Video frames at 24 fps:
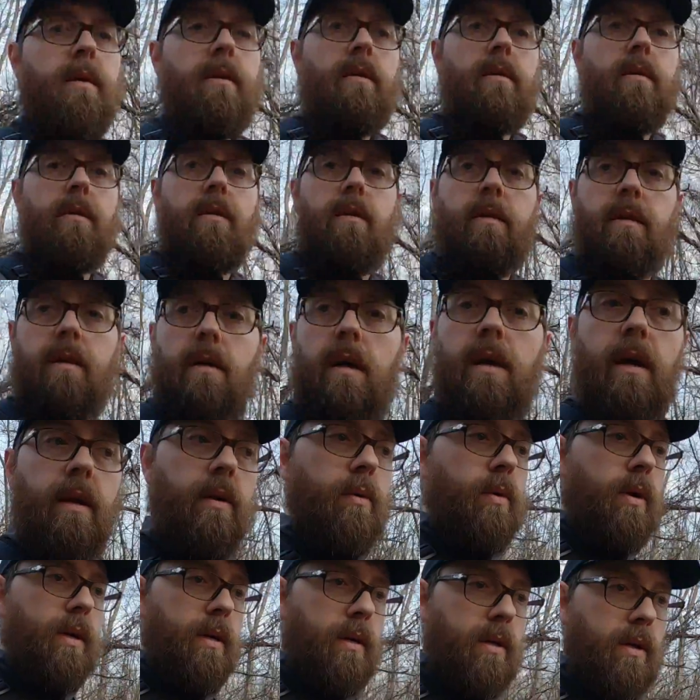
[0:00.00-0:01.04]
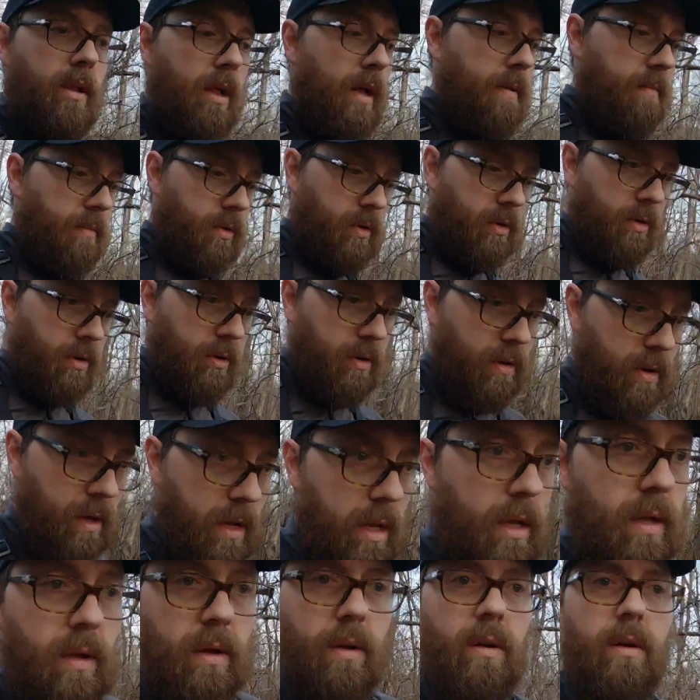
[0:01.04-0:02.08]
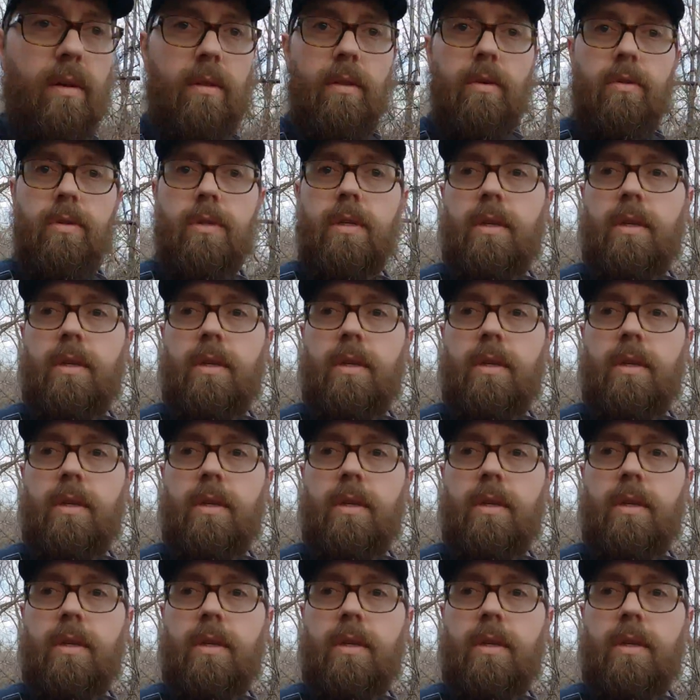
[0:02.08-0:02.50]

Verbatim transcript: Eh, I don't want to climb through all those